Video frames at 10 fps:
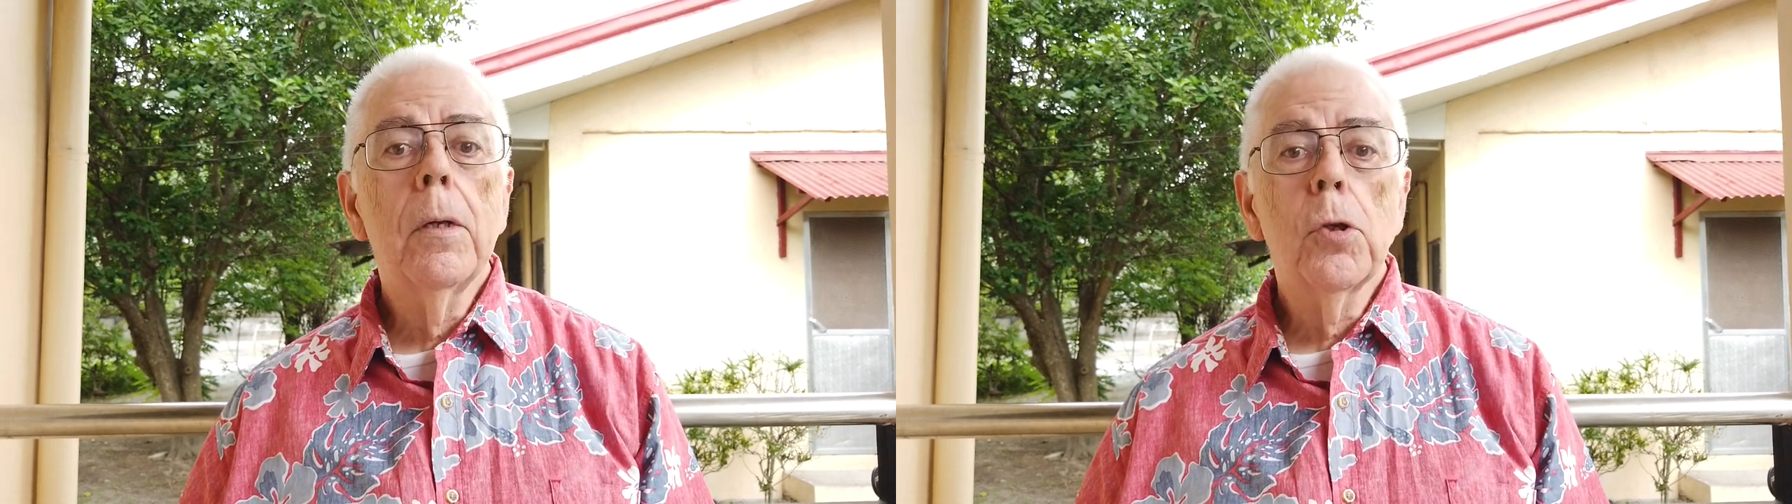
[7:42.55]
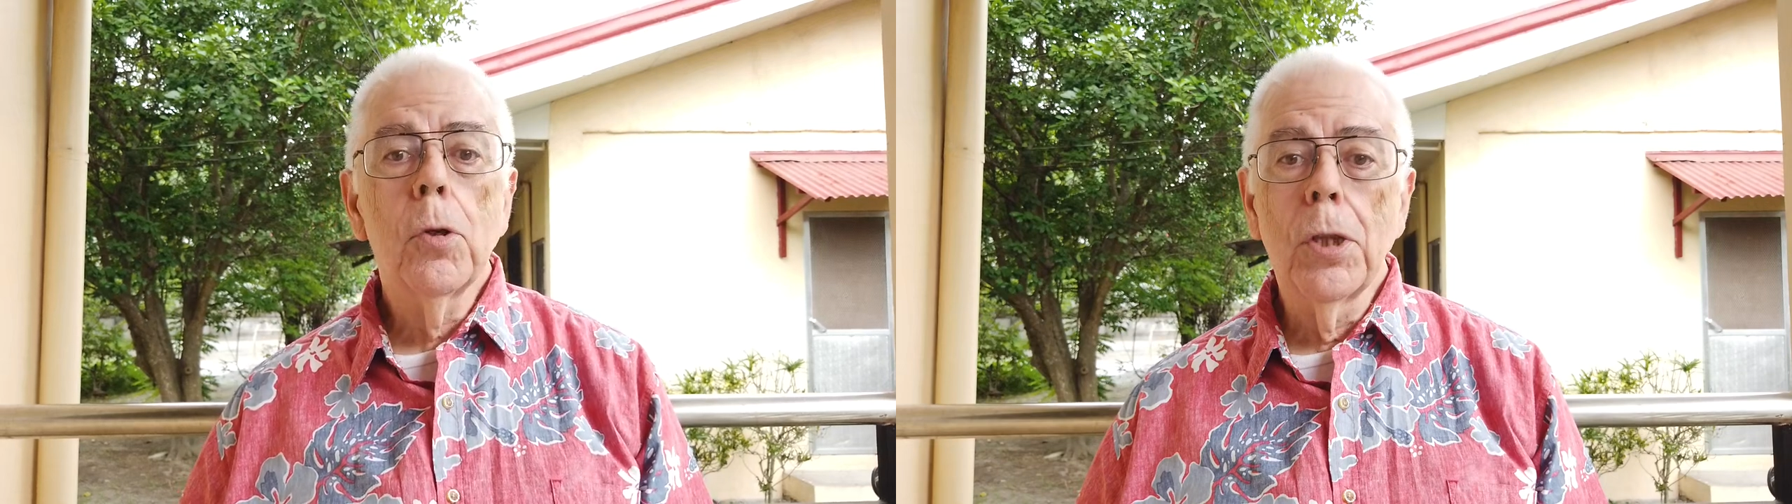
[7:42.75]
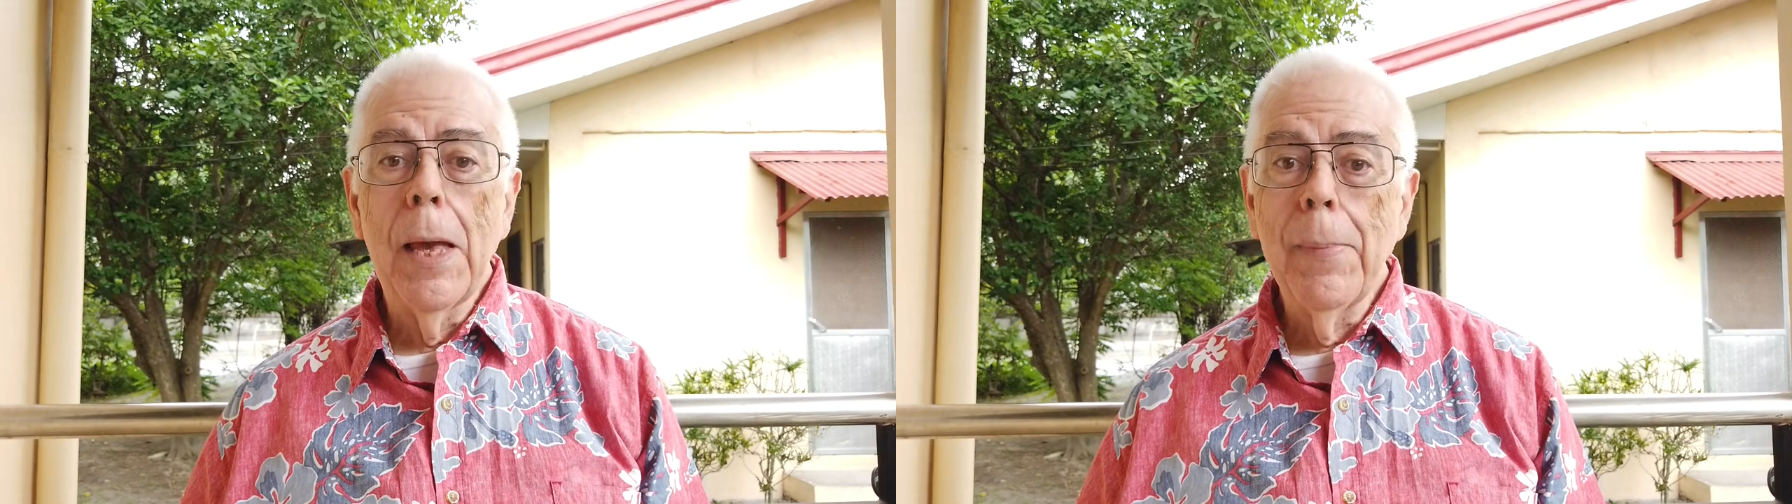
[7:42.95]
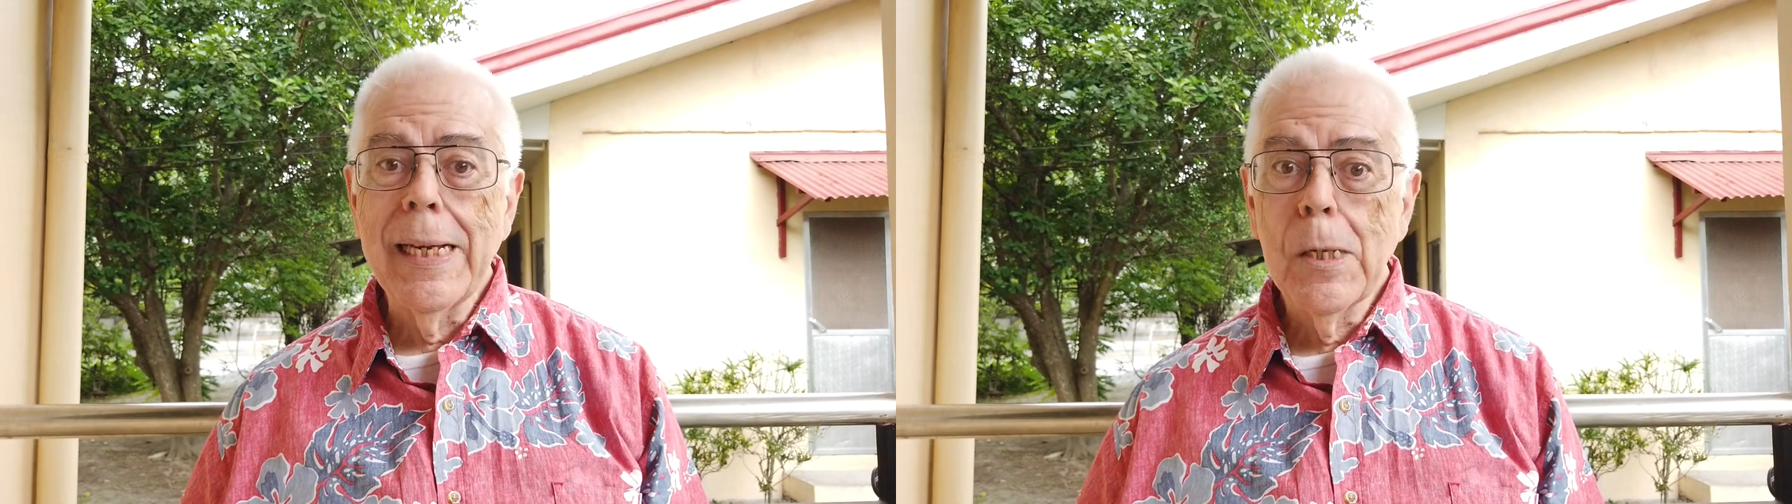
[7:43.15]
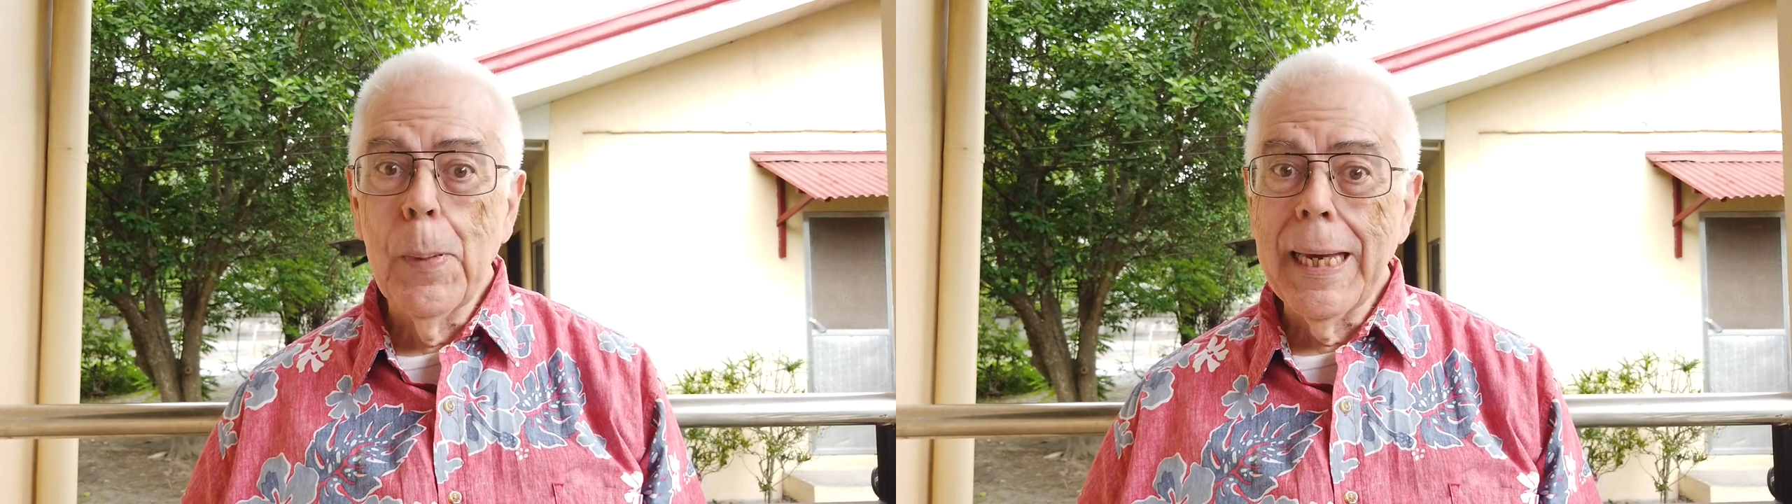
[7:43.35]
should they be
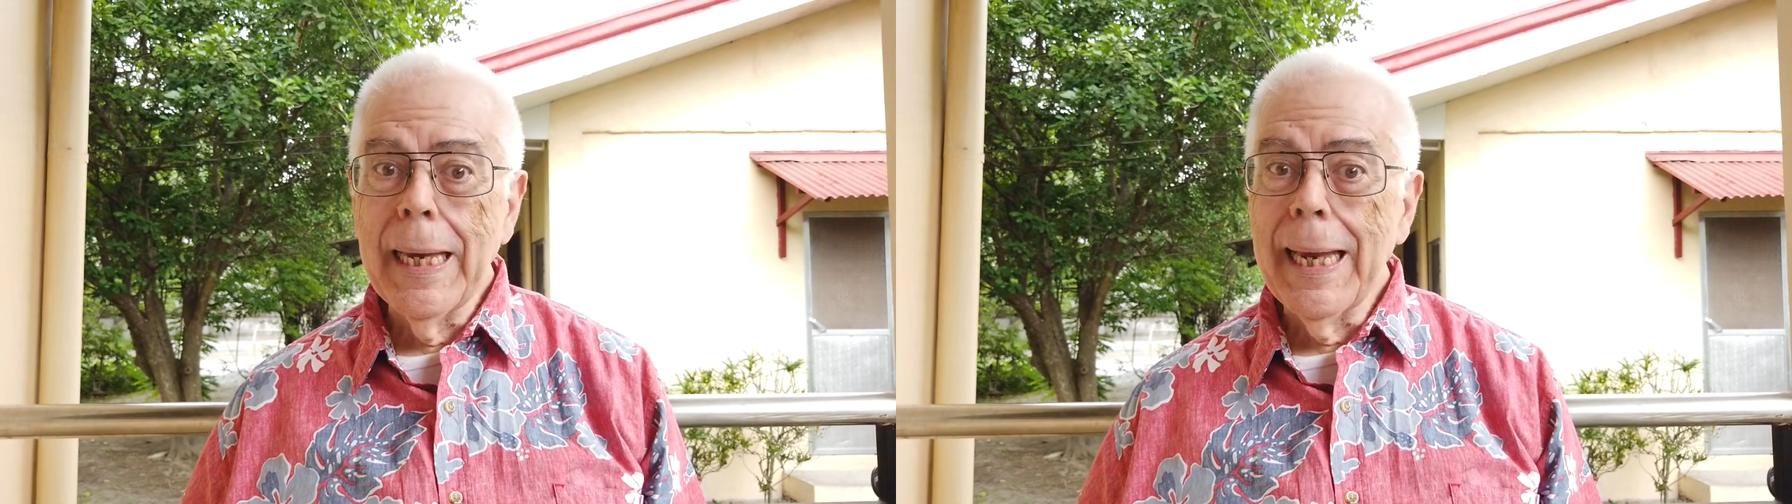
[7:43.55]
speaking